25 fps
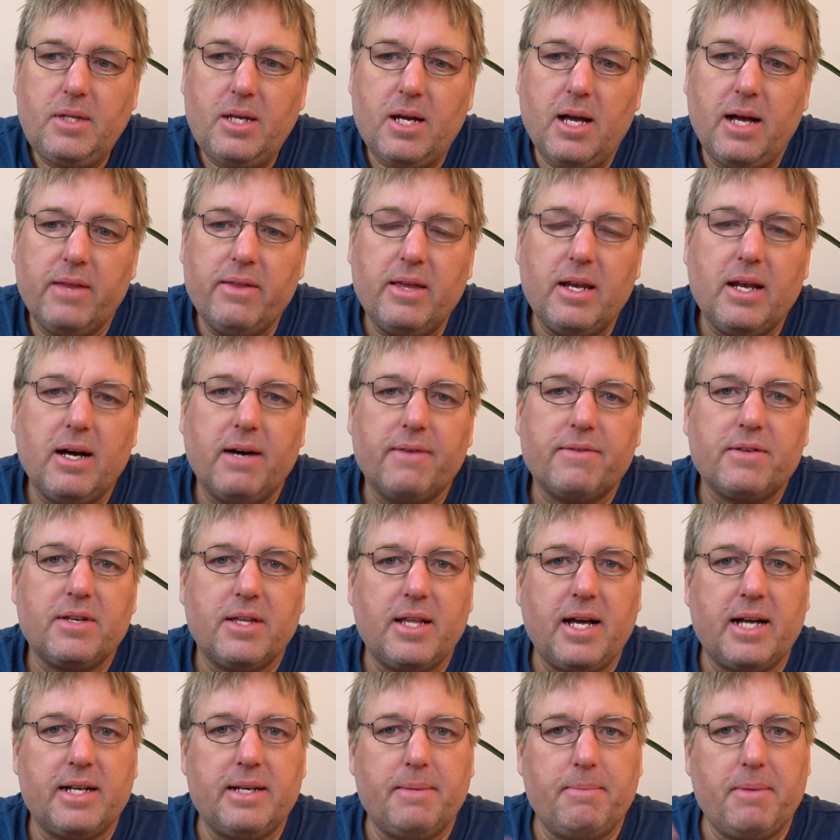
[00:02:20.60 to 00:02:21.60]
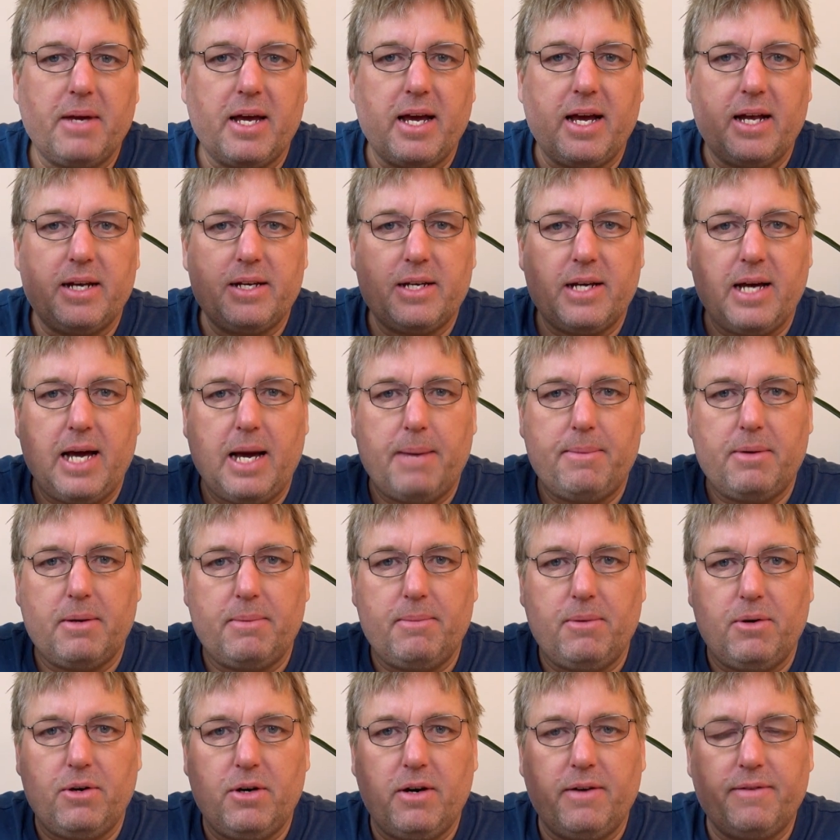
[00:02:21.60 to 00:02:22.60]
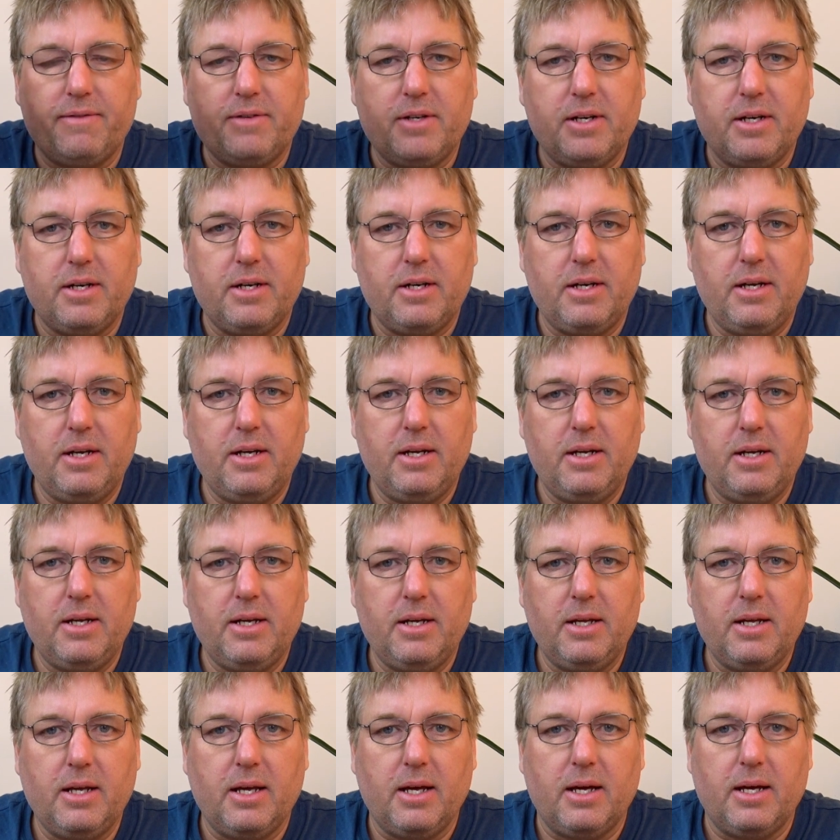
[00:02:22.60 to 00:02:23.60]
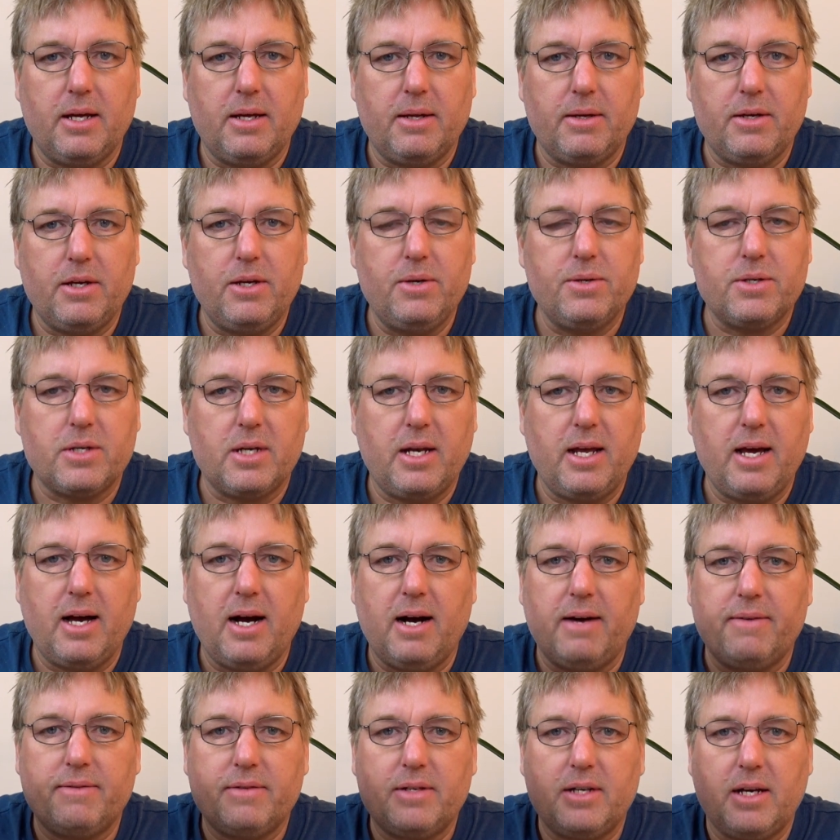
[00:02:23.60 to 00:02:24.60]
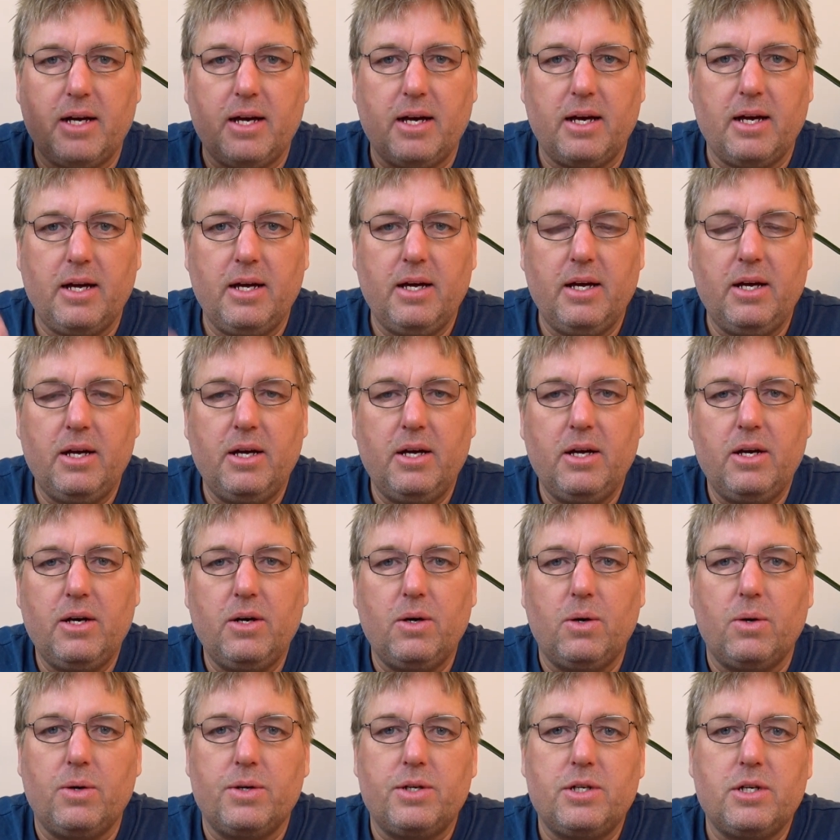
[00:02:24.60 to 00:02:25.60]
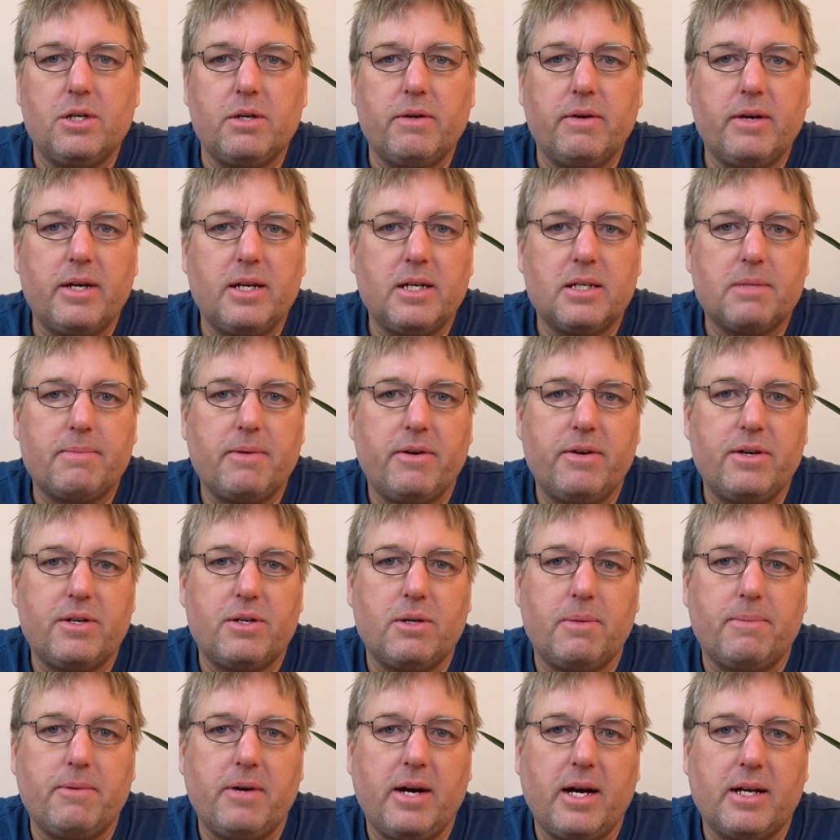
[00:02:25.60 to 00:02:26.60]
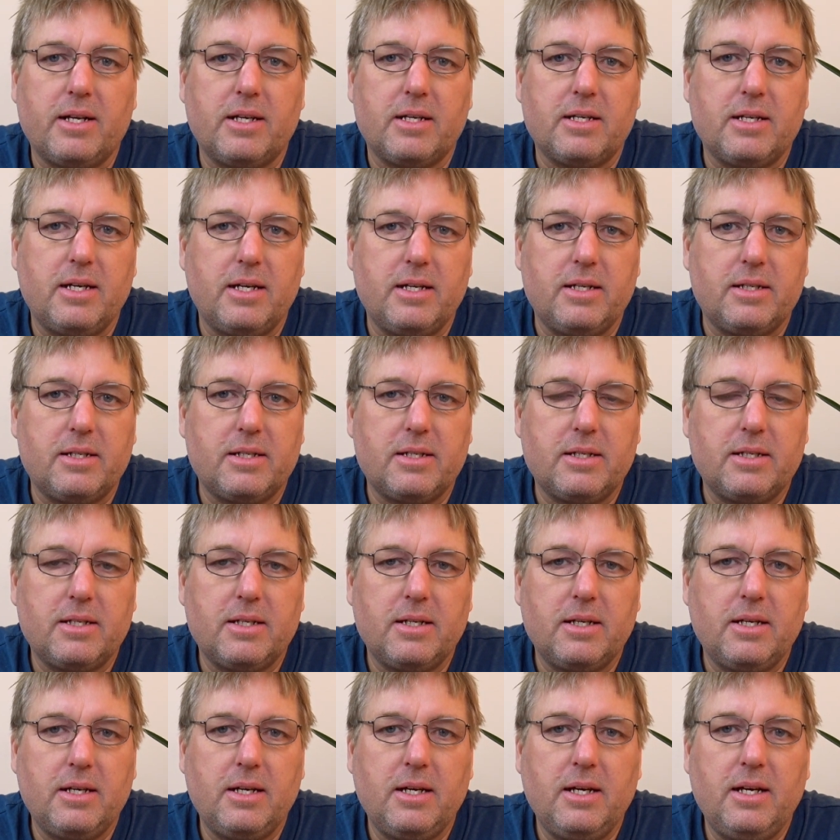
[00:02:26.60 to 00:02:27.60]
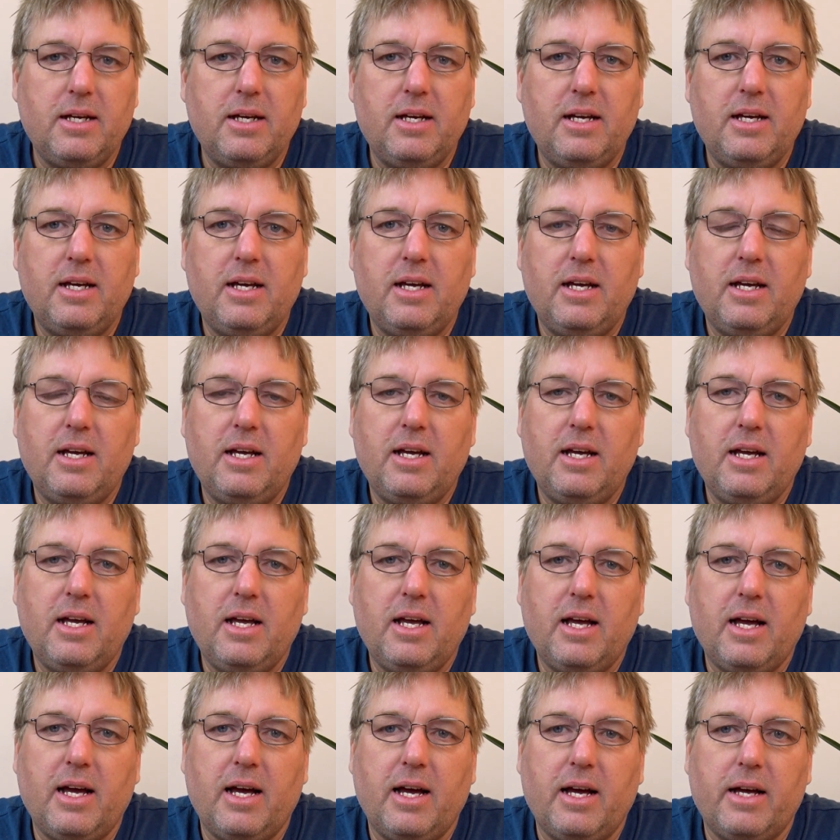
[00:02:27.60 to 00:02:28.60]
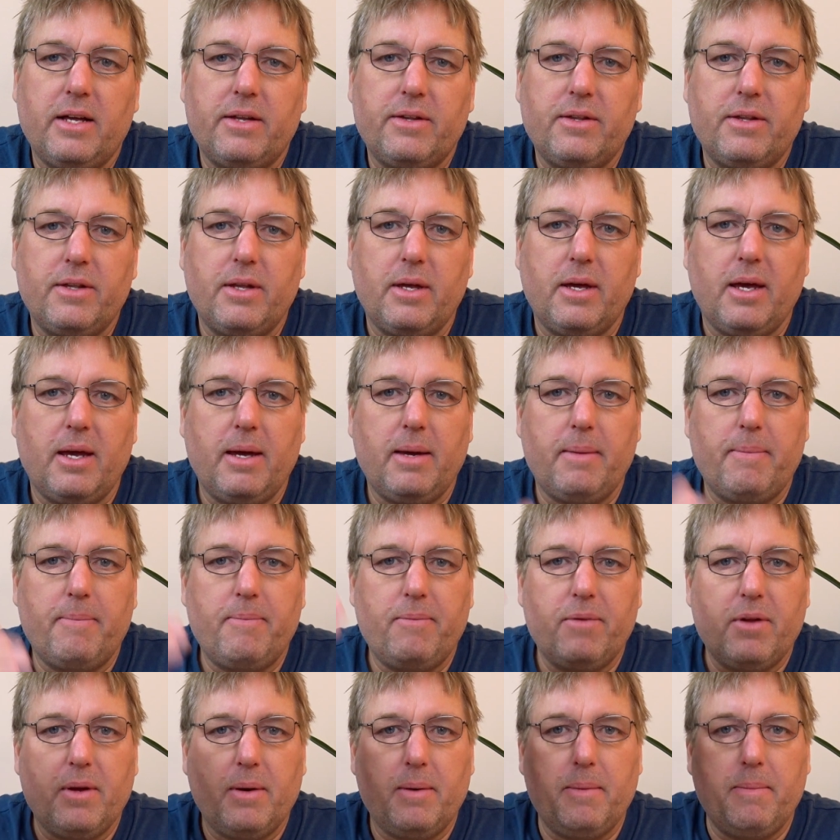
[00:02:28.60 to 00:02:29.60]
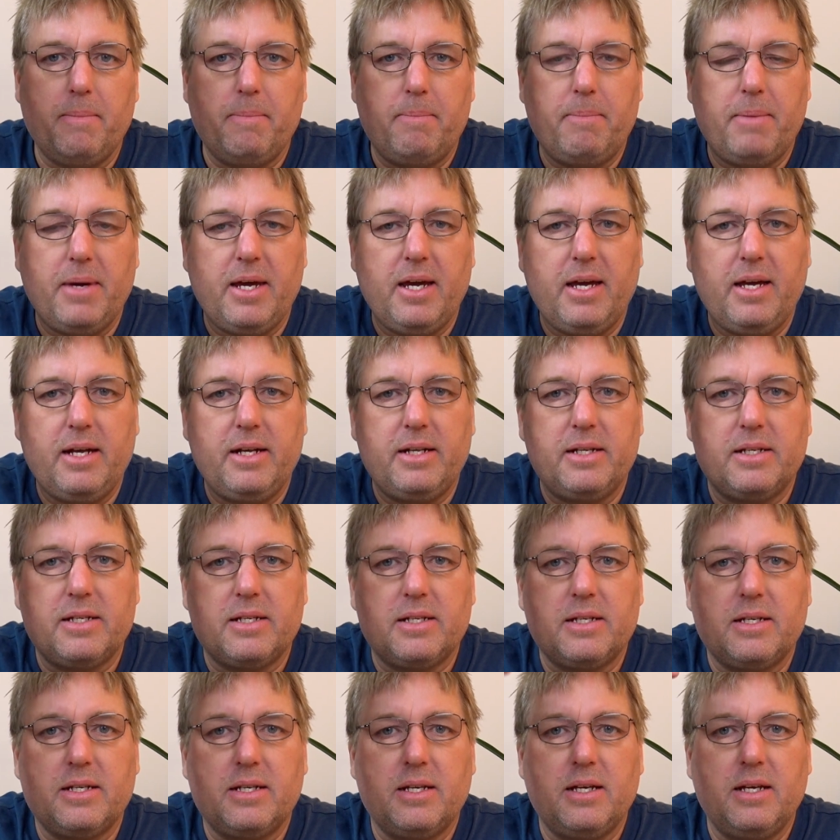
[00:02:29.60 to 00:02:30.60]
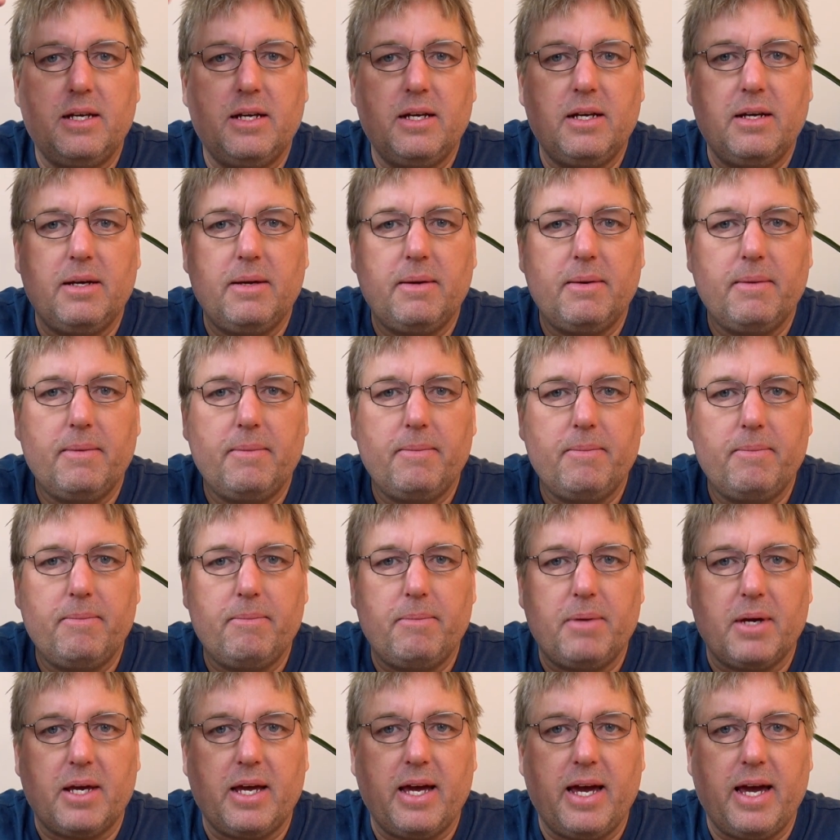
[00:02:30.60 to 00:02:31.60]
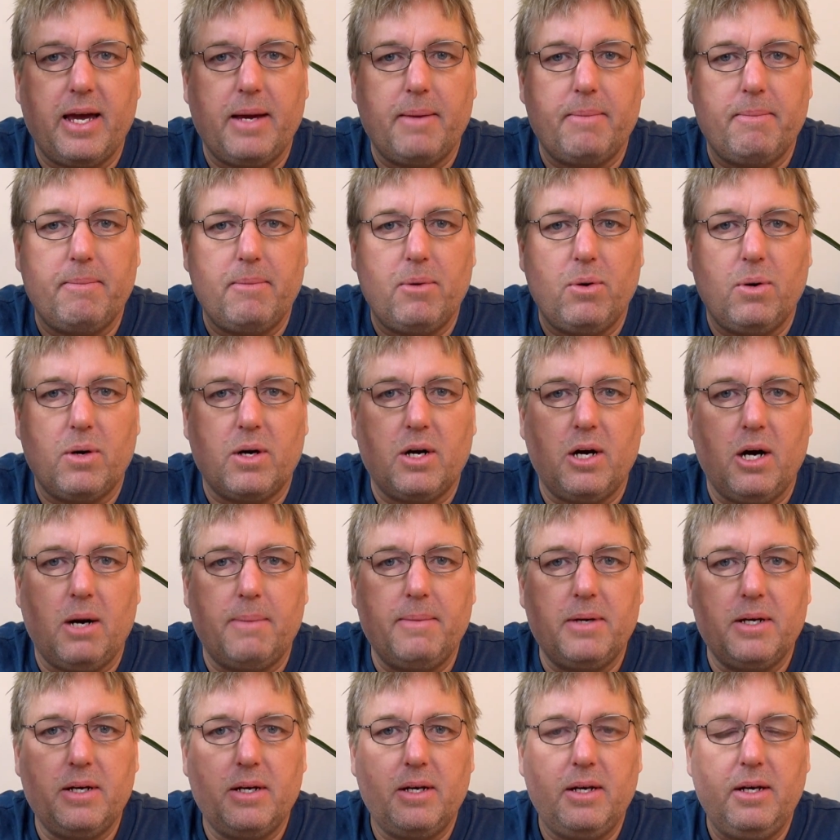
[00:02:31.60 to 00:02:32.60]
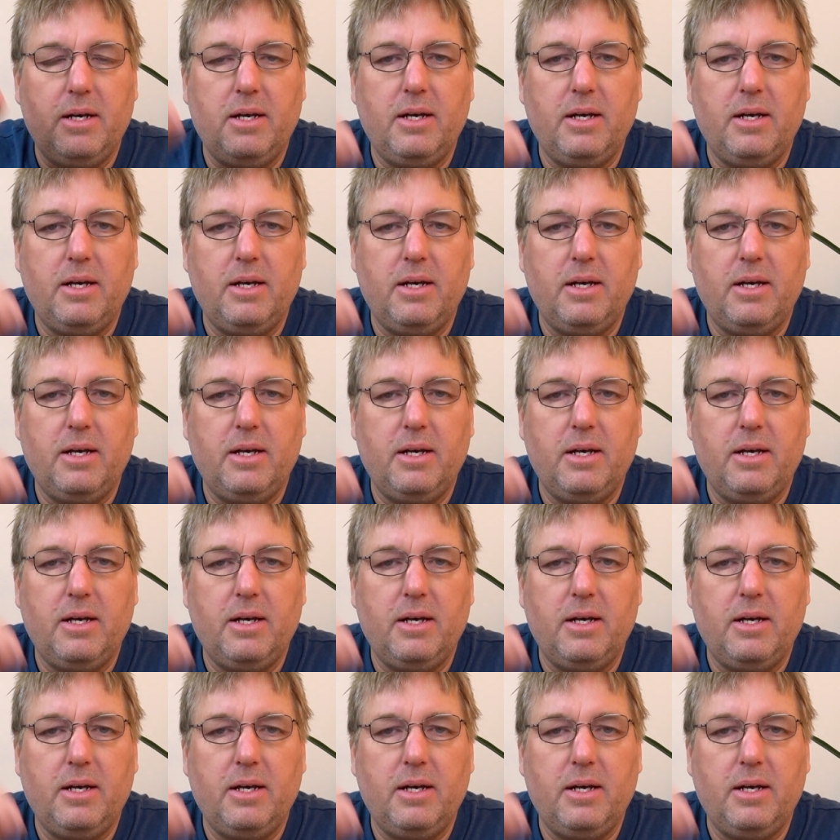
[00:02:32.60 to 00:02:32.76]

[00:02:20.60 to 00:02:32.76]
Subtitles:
And then after that it began to happen more often, usually after or during spiritual practices, and the beads became more common,